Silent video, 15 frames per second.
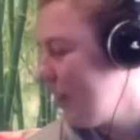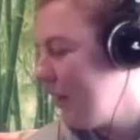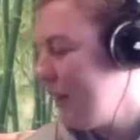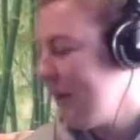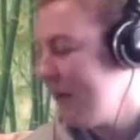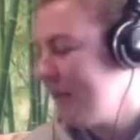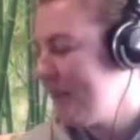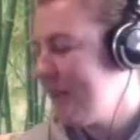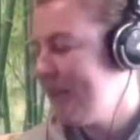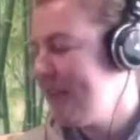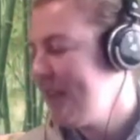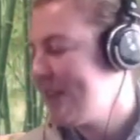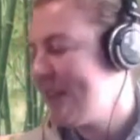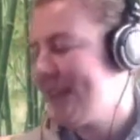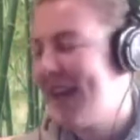When the
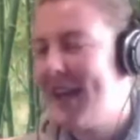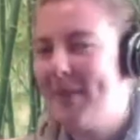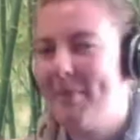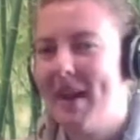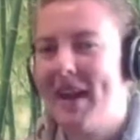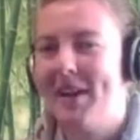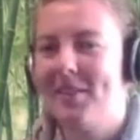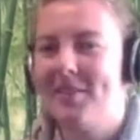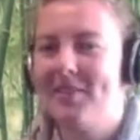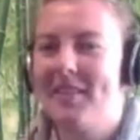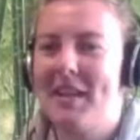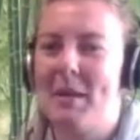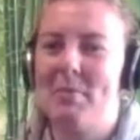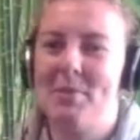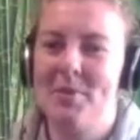Vita came out and
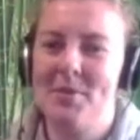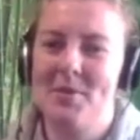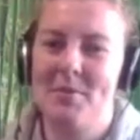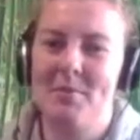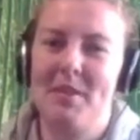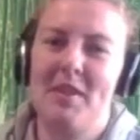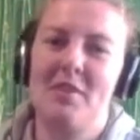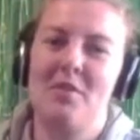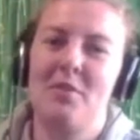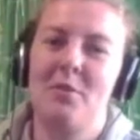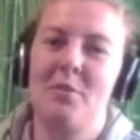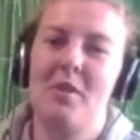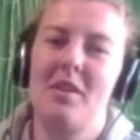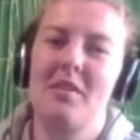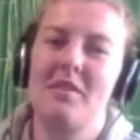I bought some digital
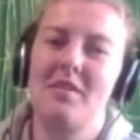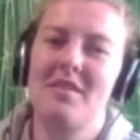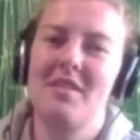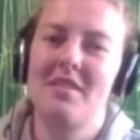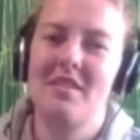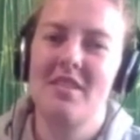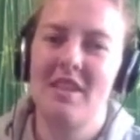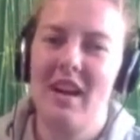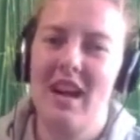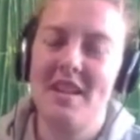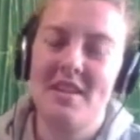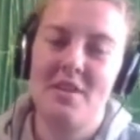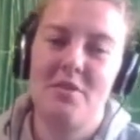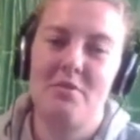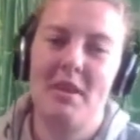ones, I
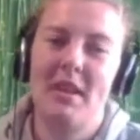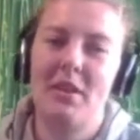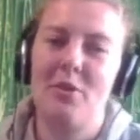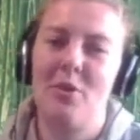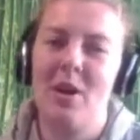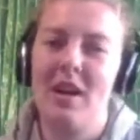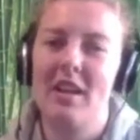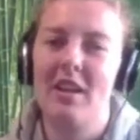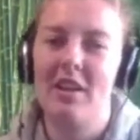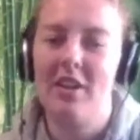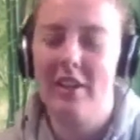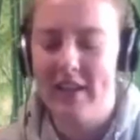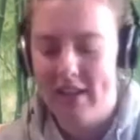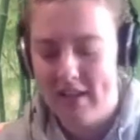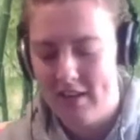did trade quite a lot
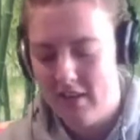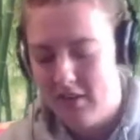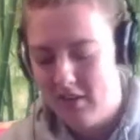in,